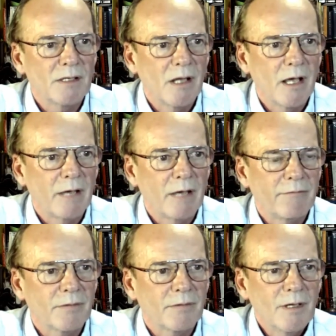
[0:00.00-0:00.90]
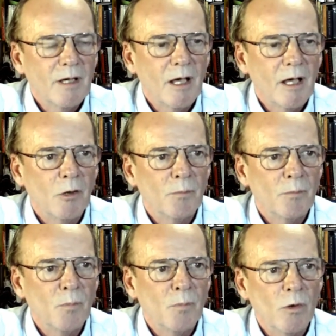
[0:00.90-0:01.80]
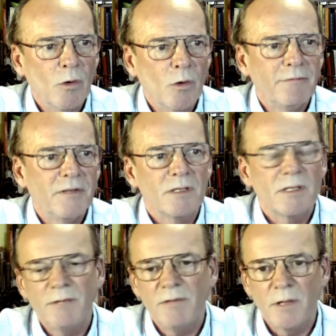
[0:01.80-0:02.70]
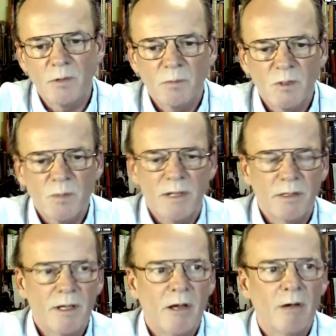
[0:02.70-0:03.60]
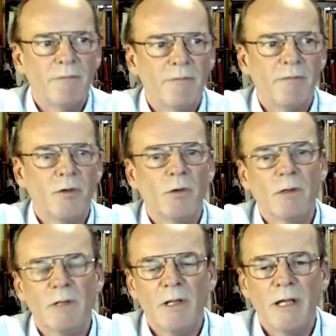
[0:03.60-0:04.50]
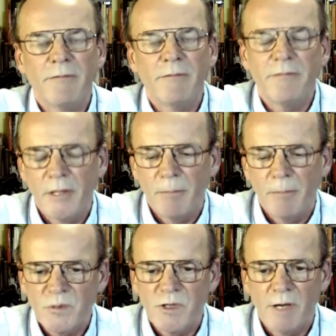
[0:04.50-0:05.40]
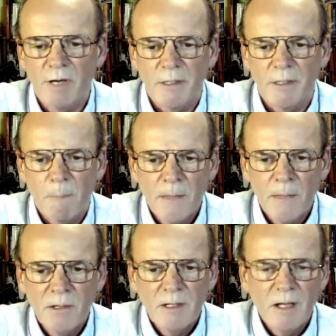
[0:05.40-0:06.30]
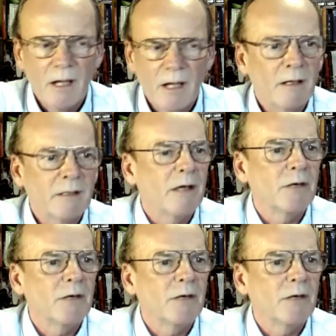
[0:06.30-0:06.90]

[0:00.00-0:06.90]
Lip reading: a lot more efficient if you don't spend half of your life traveling. I can remember